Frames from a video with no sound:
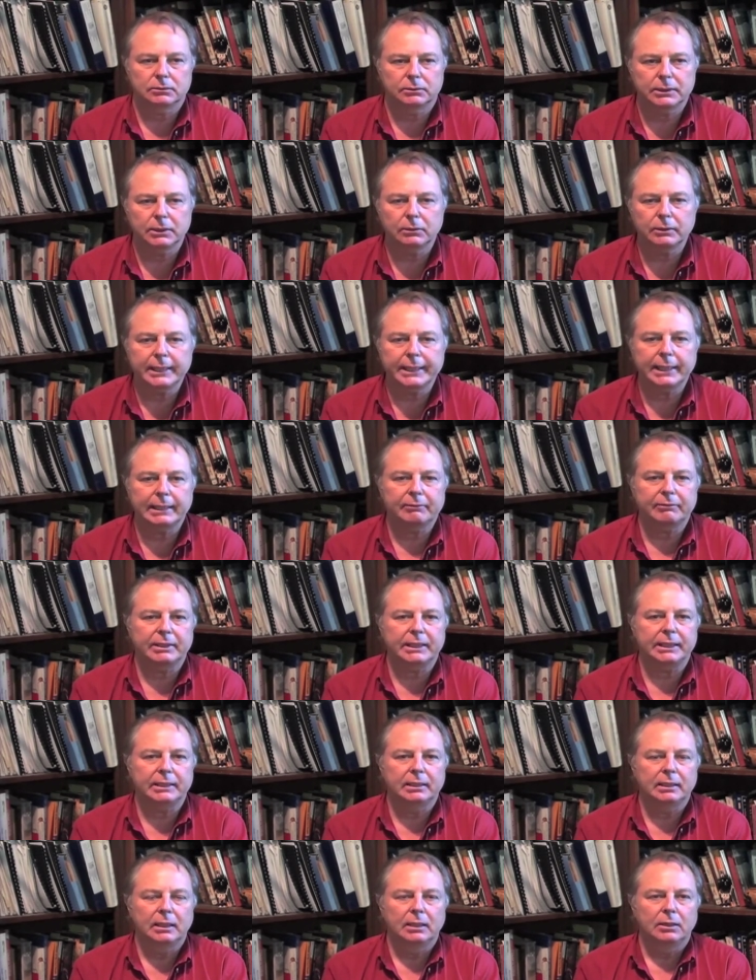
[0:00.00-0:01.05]
We don't have
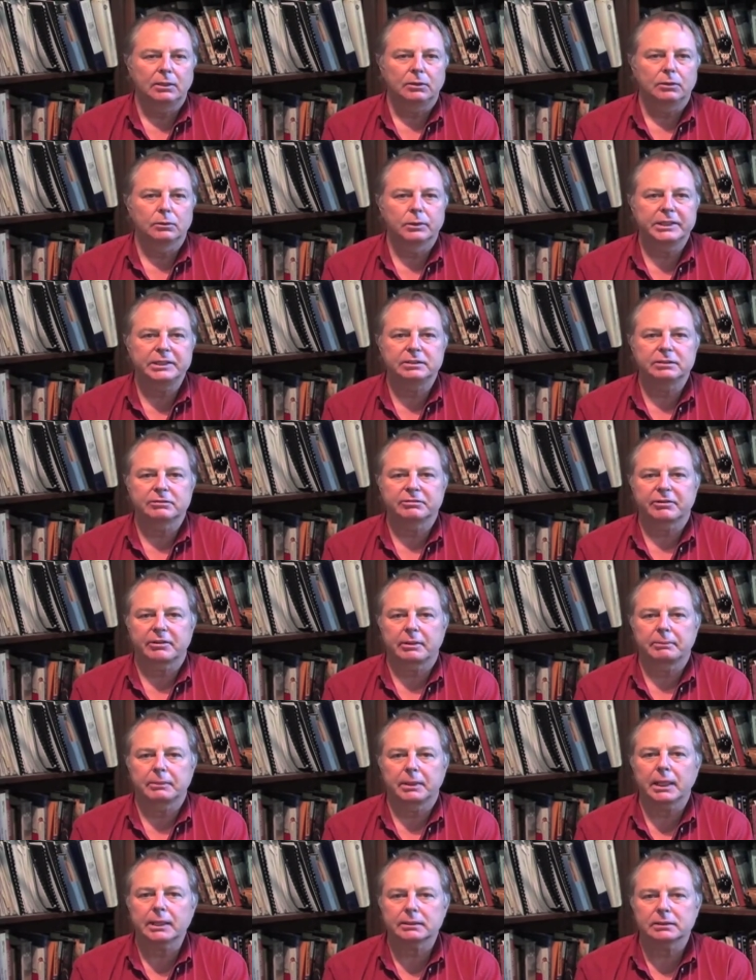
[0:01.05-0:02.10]
any reason for
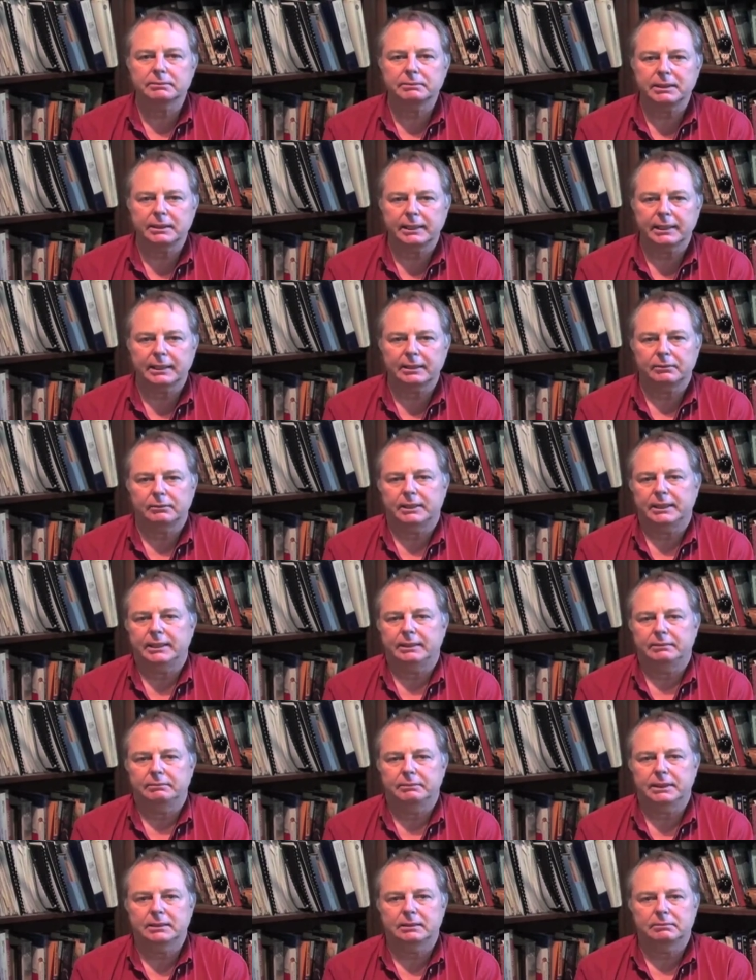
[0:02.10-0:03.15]
them not to be that
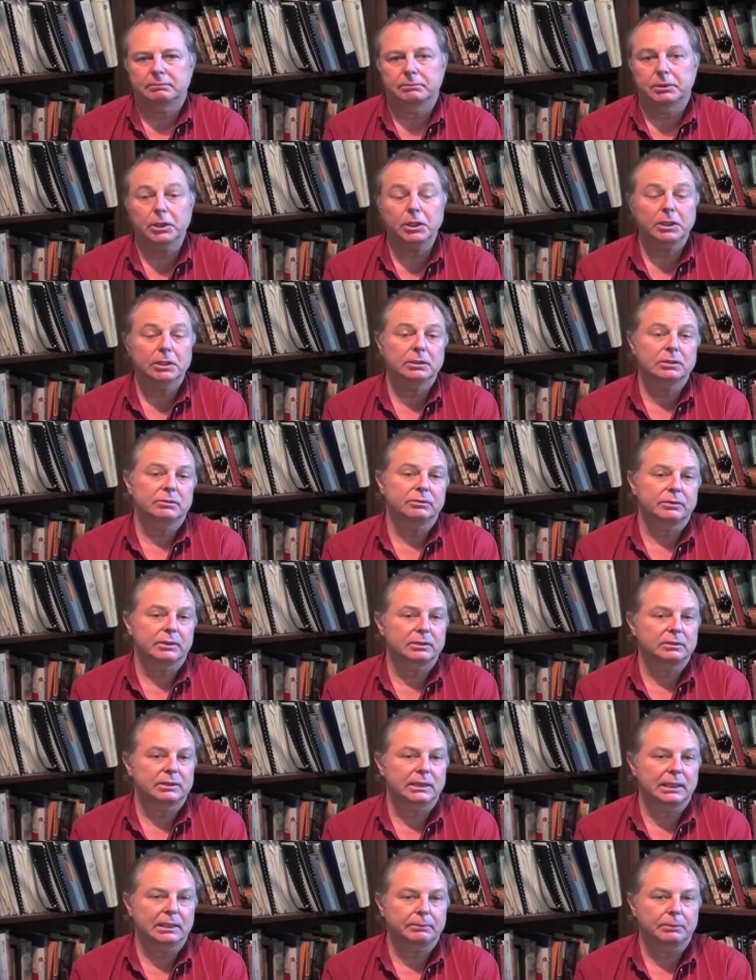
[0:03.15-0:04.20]
way. But birds, for
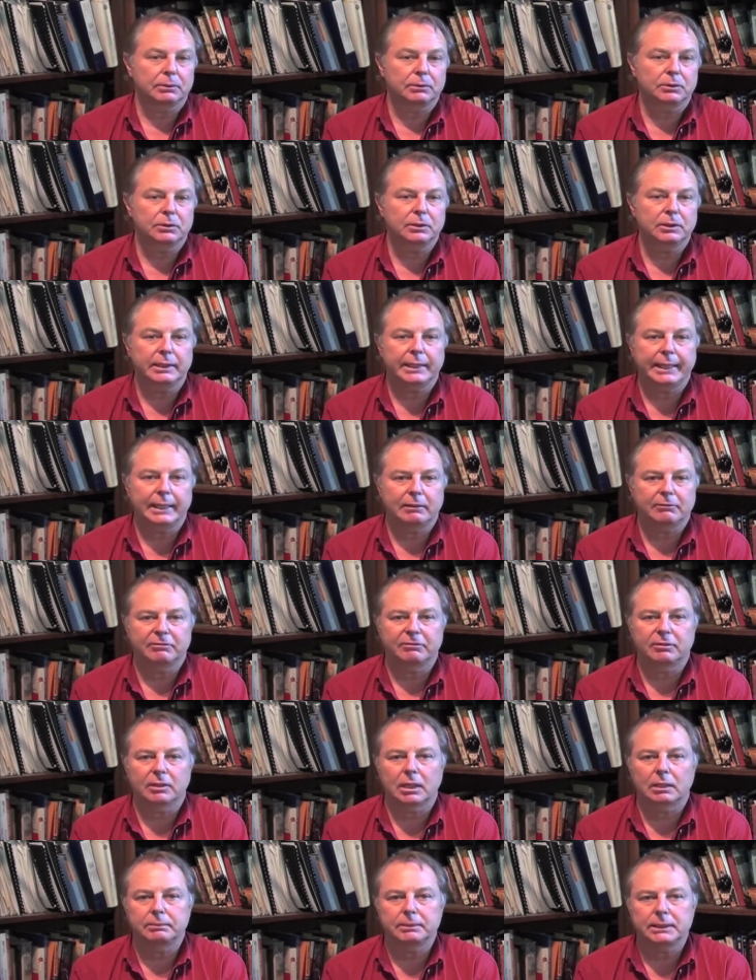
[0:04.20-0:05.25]
example, couldn't have
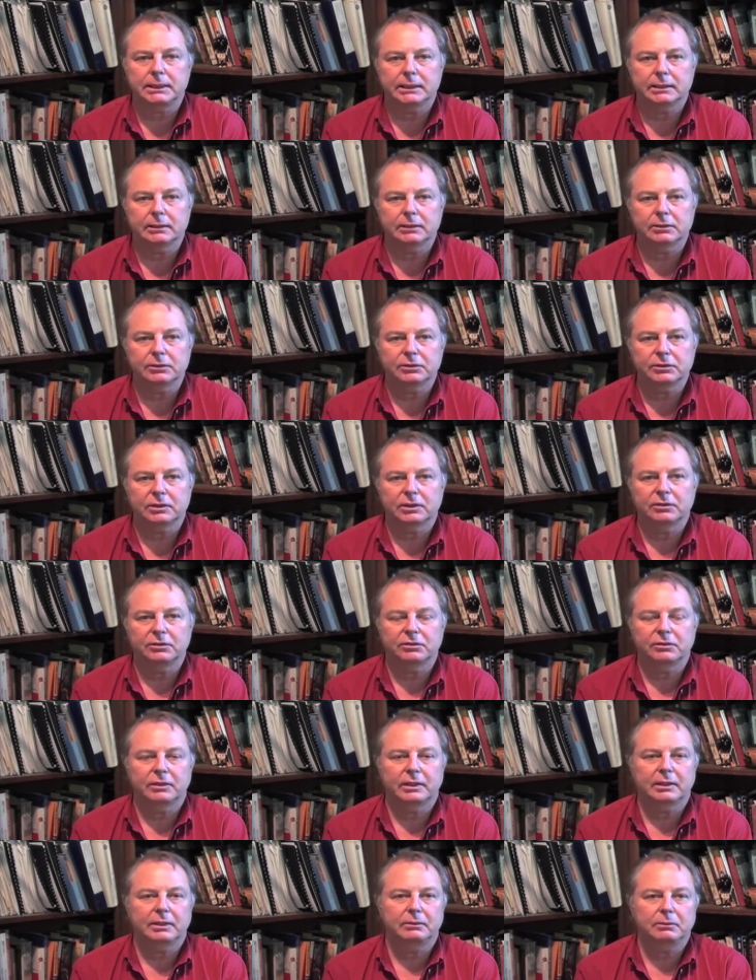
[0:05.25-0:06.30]
floppy ears
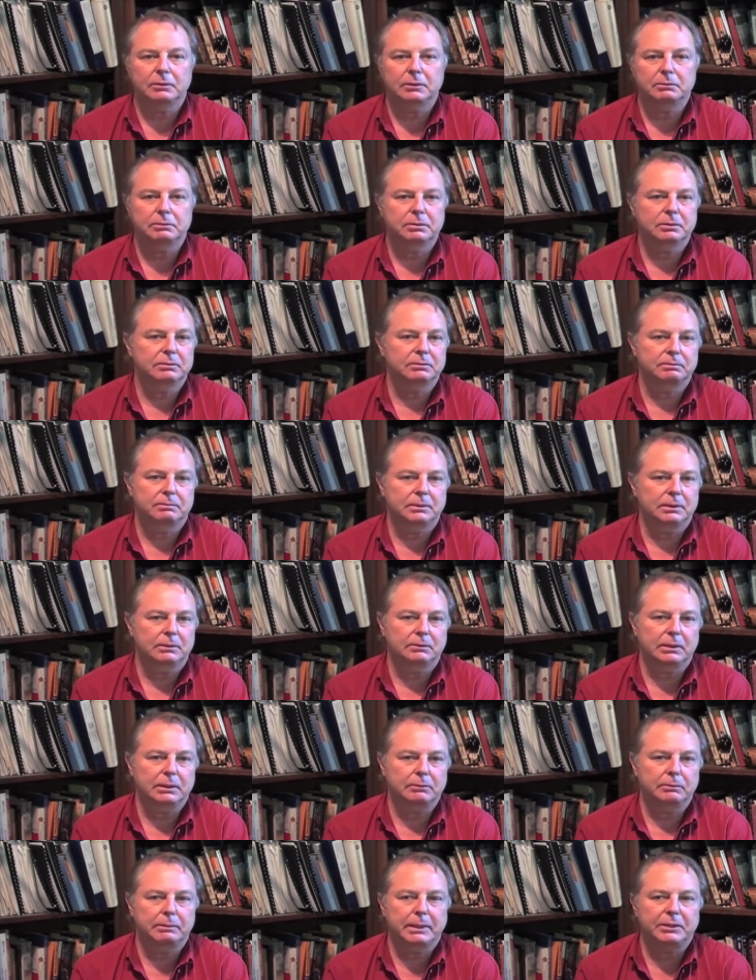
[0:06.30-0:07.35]
because they would
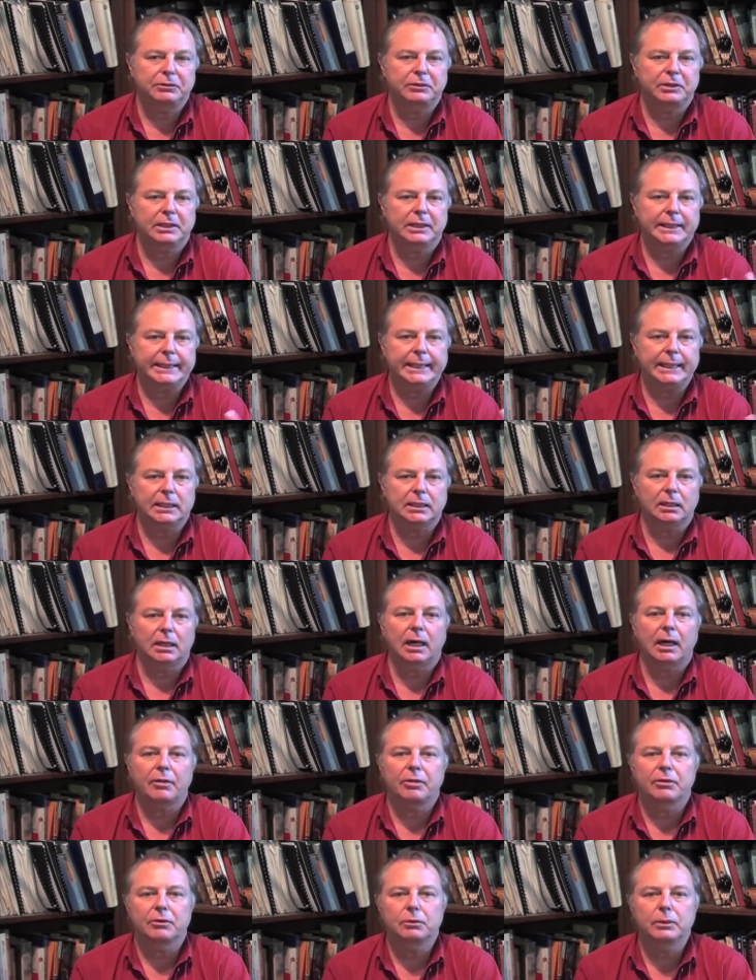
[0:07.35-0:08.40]
basically get
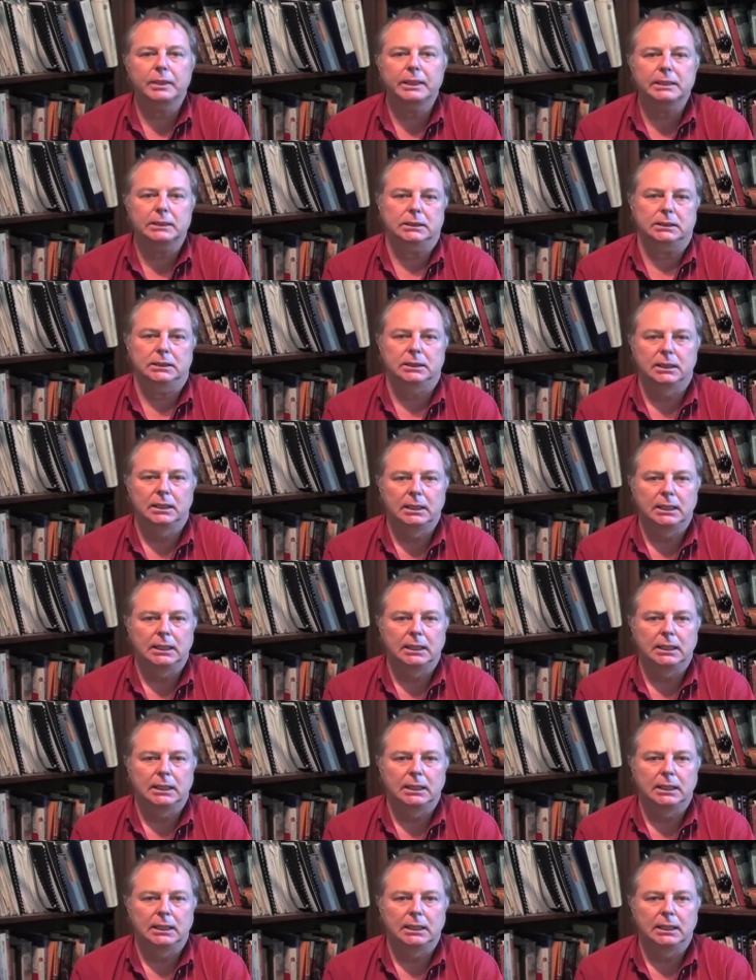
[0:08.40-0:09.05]
caught in the wind.